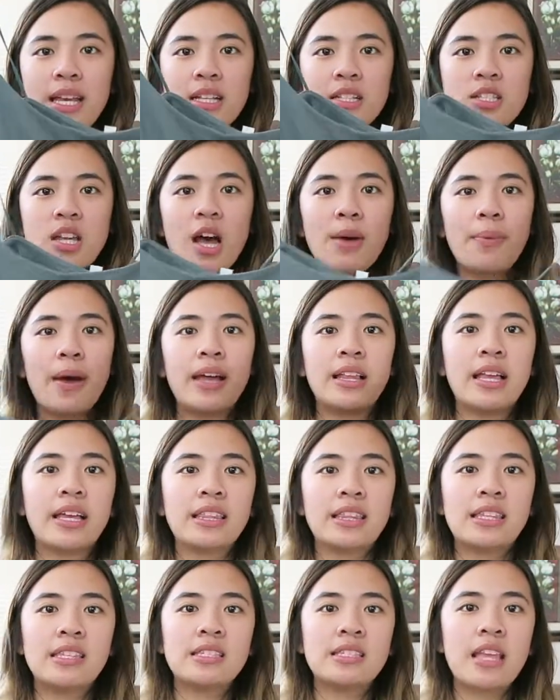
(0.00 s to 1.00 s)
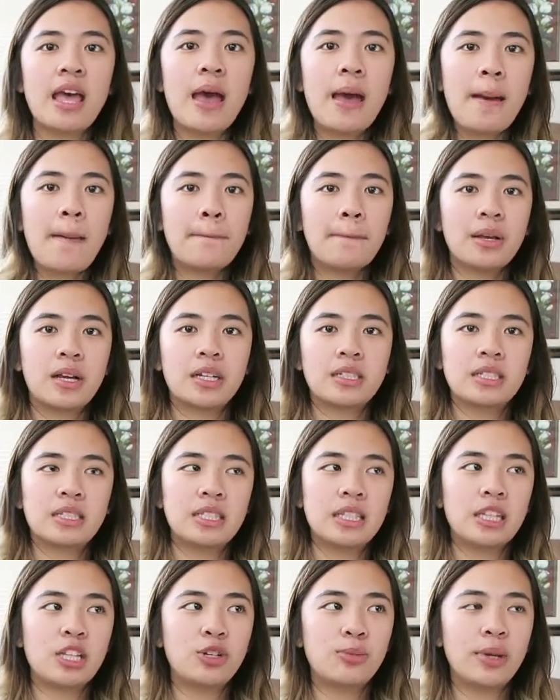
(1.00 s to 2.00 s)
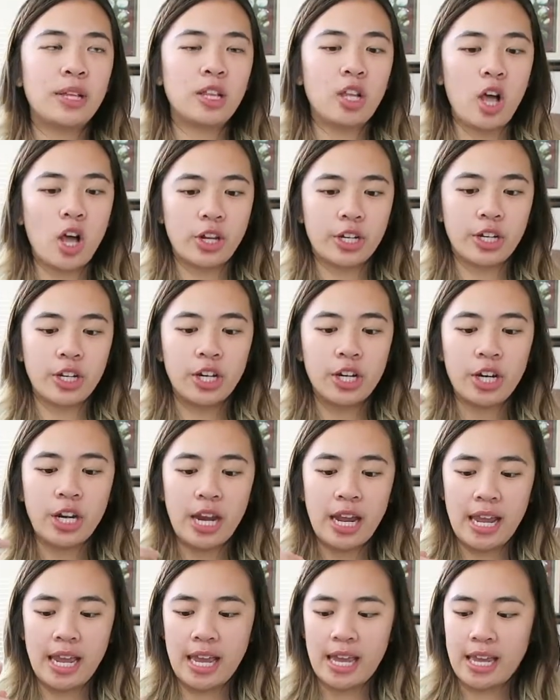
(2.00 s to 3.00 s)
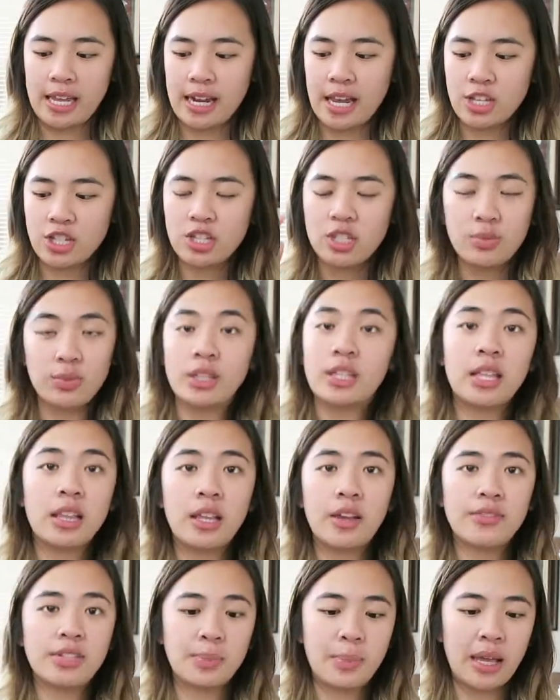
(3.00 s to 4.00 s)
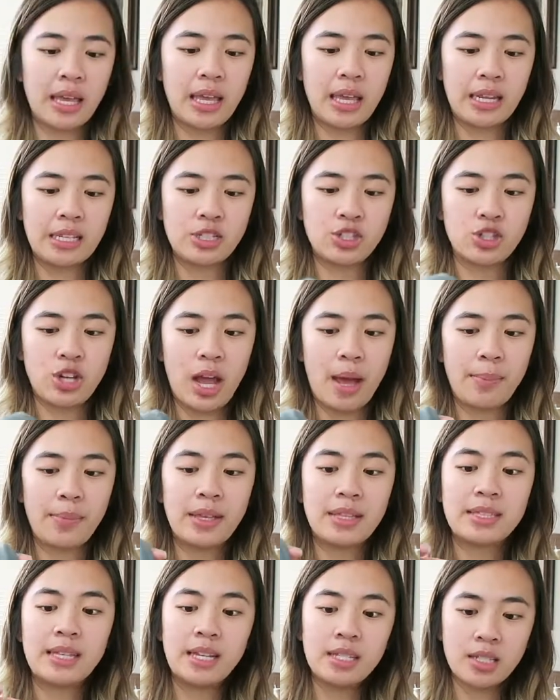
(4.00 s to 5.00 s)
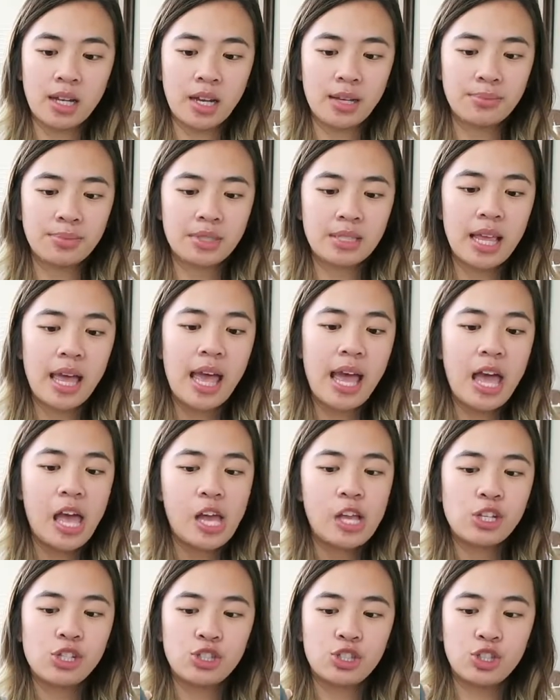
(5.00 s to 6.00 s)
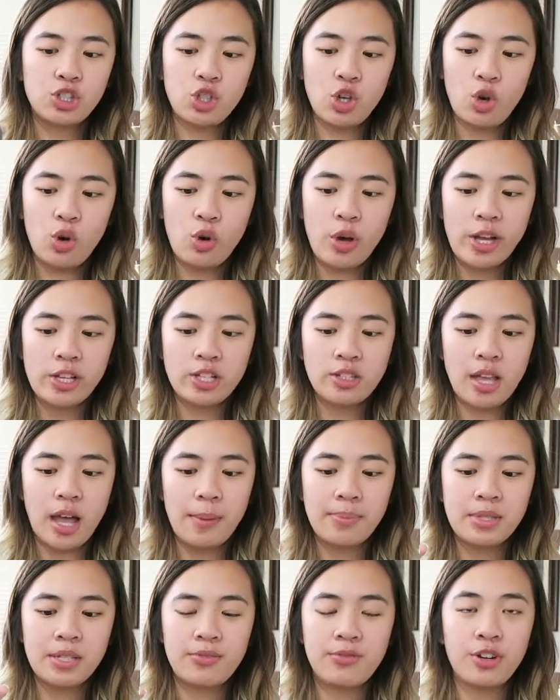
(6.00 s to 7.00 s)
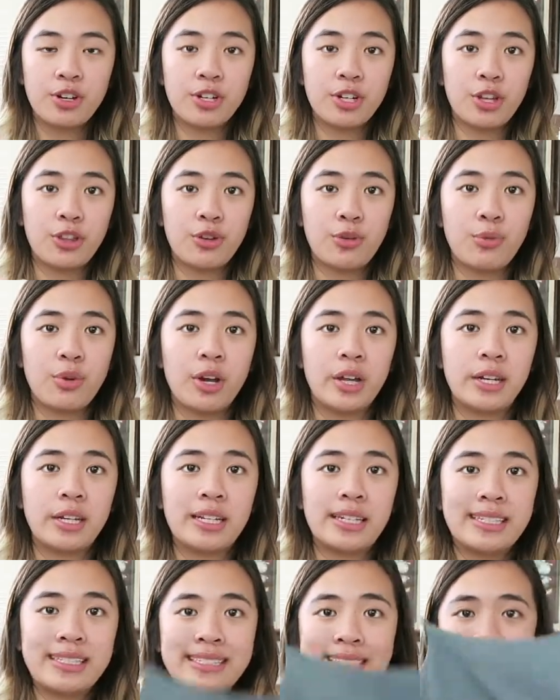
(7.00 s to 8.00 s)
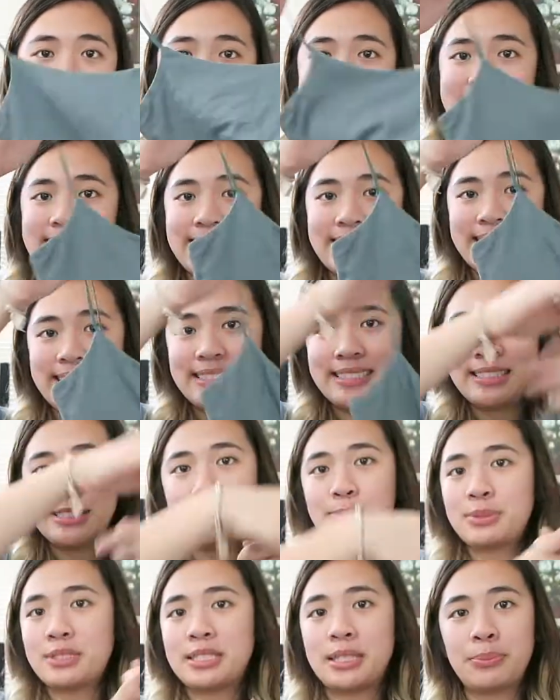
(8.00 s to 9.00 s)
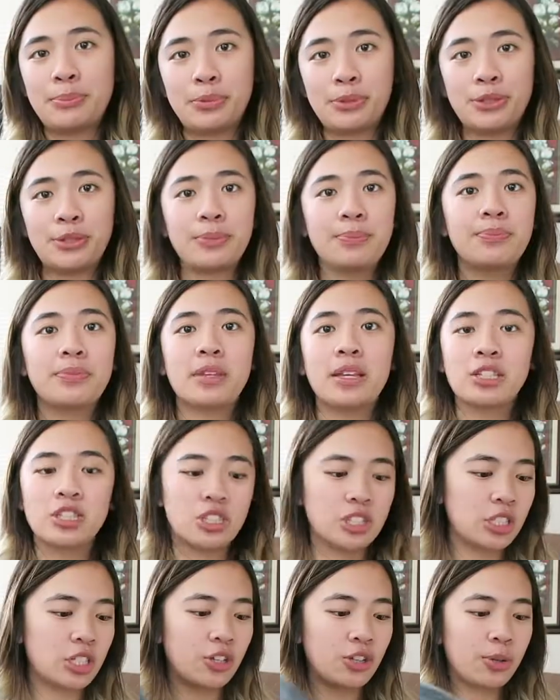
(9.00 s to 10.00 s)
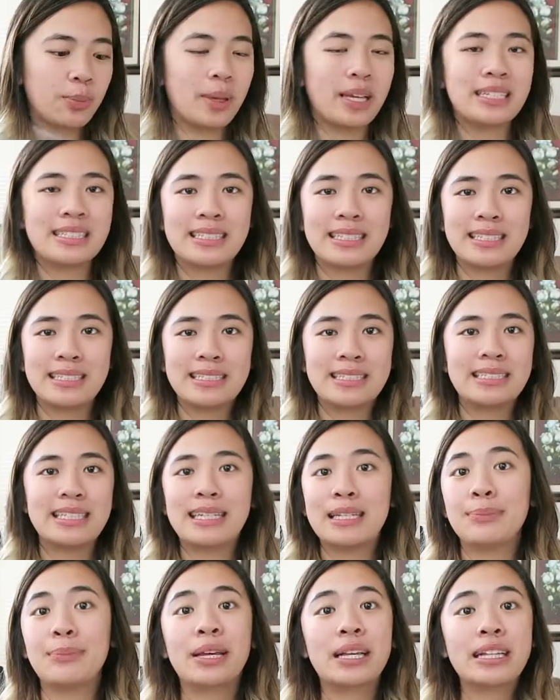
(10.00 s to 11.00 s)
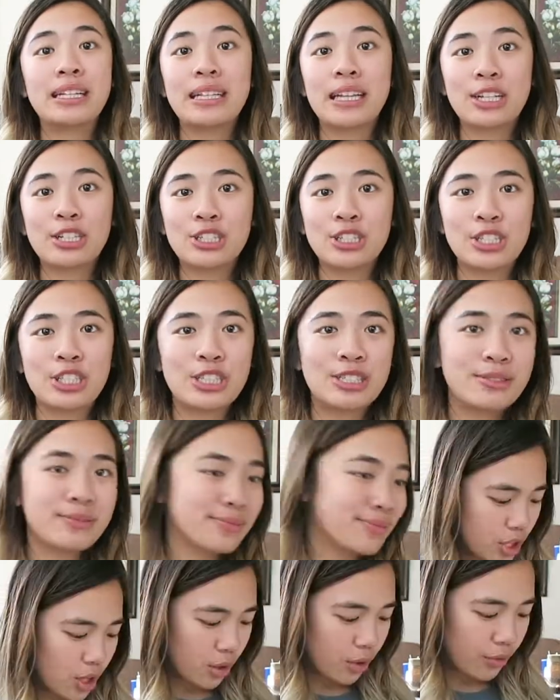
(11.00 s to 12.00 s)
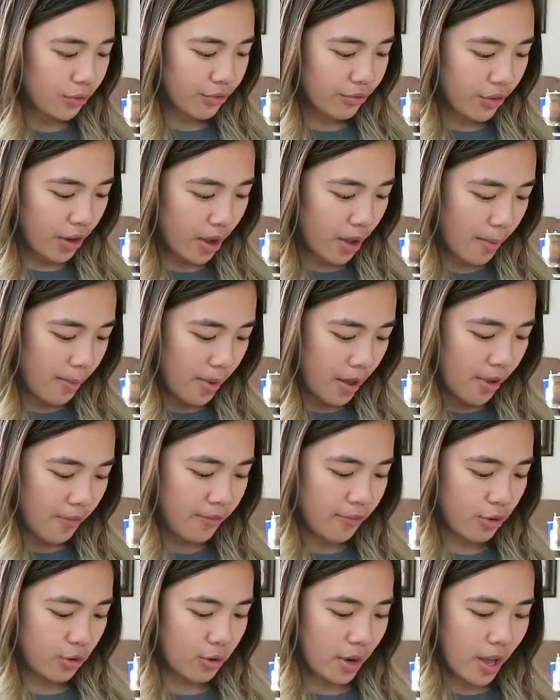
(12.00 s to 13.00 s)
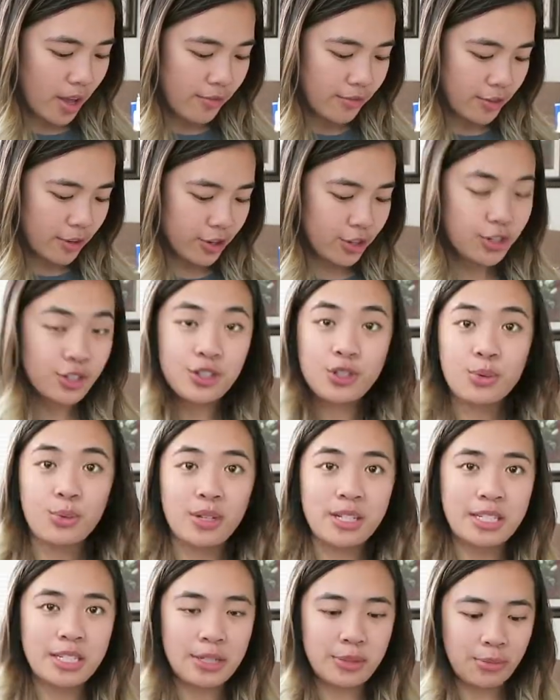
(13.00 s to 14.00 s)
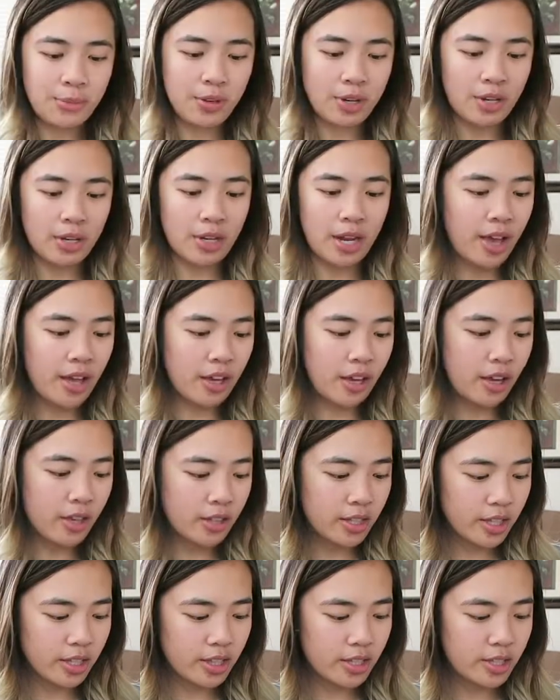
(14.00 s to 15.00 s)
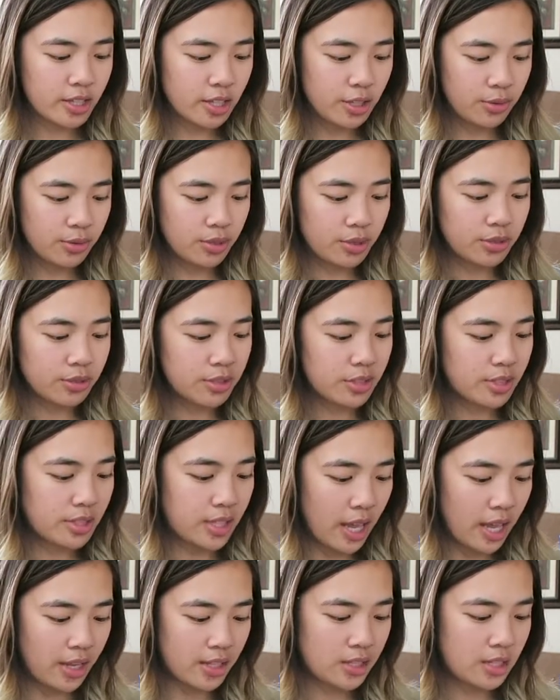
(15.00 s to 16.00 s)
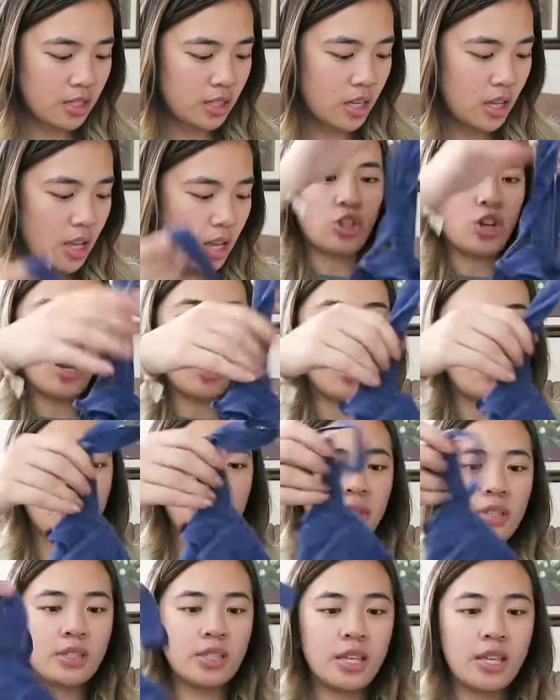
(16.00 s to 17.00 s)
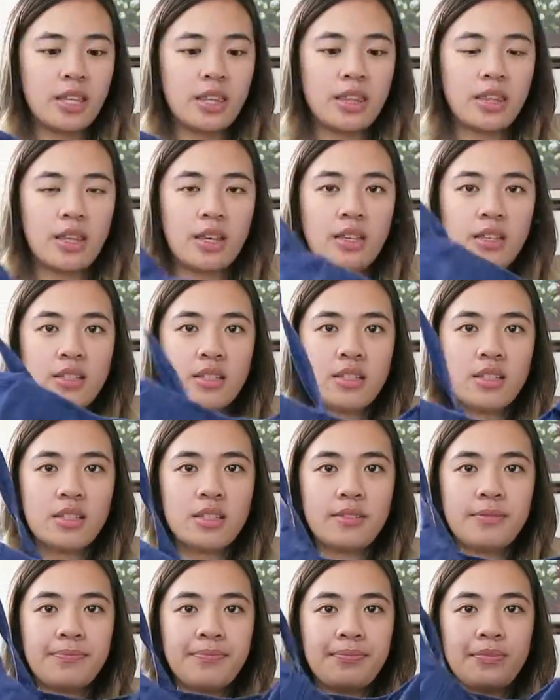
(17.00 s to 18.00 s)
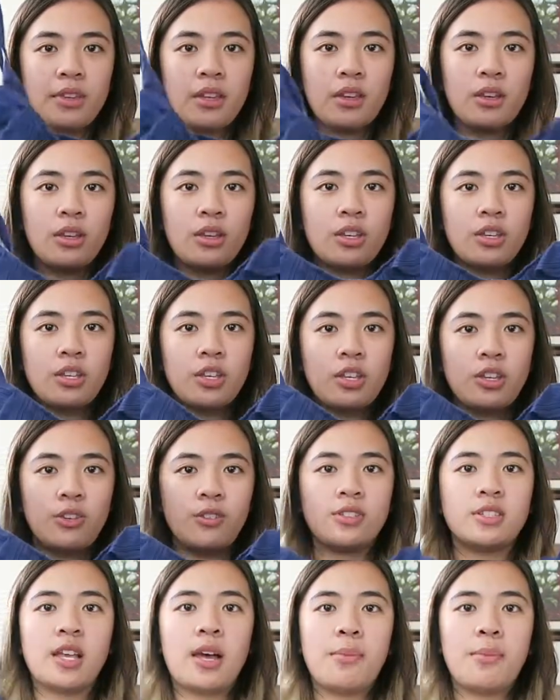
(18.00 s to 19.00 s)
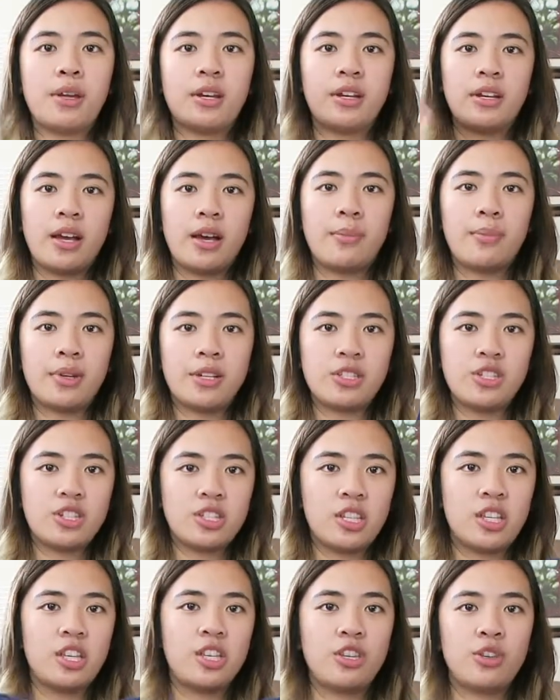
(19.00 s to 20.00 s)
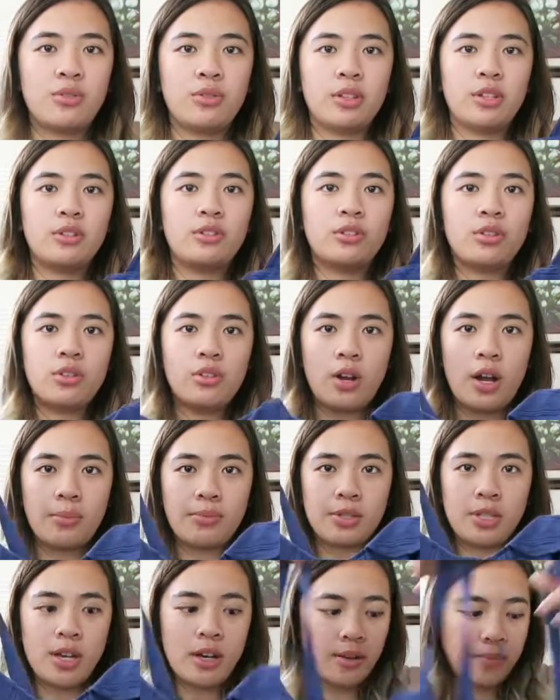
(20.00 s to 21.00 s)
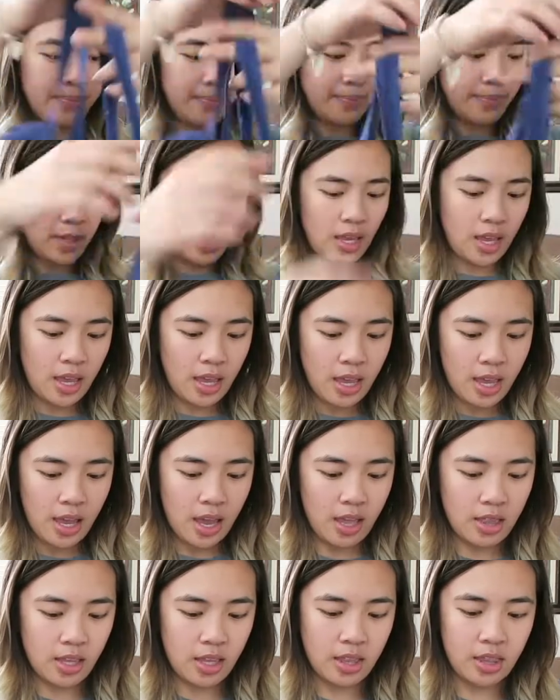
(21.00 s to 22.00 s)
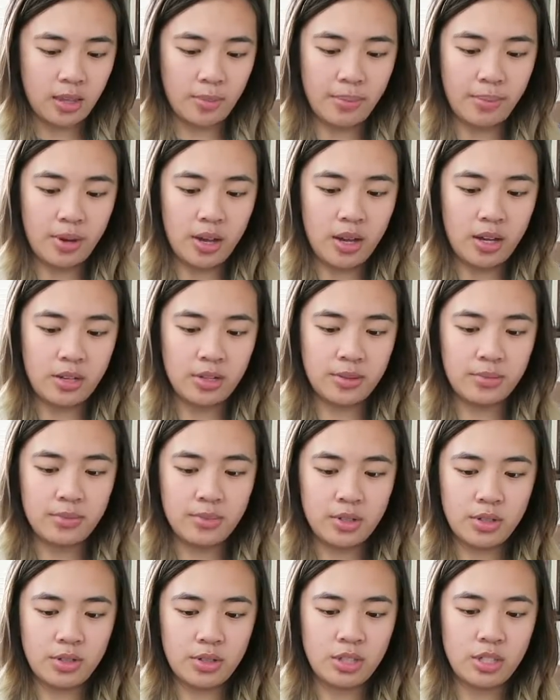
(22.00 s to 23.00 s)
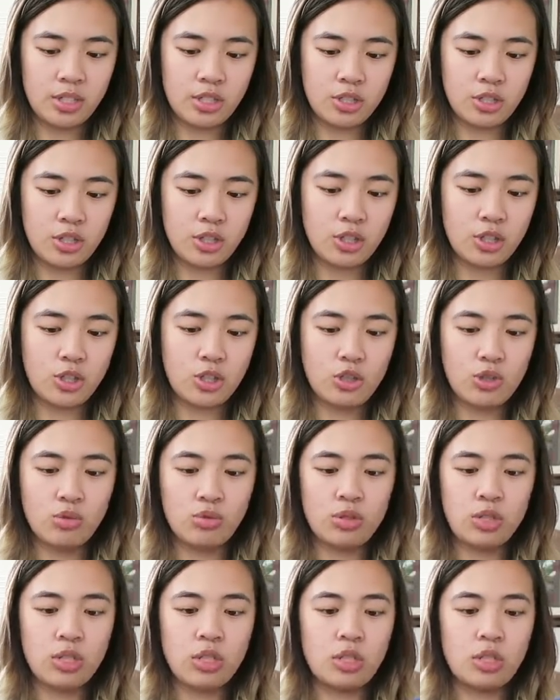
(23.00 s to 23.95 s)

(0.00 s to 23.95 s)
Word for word: tank top. I like this because it's a little bit longer, and I just really love spaghetti strap tank tops, so I just opted for another one. Super simple, just another basics in my collection. So from Forever 21, I got like this cute little set. Top looks like this. Cute, it's not buttoned up, but it's just a cute little crop top. And then the bottoms are these cute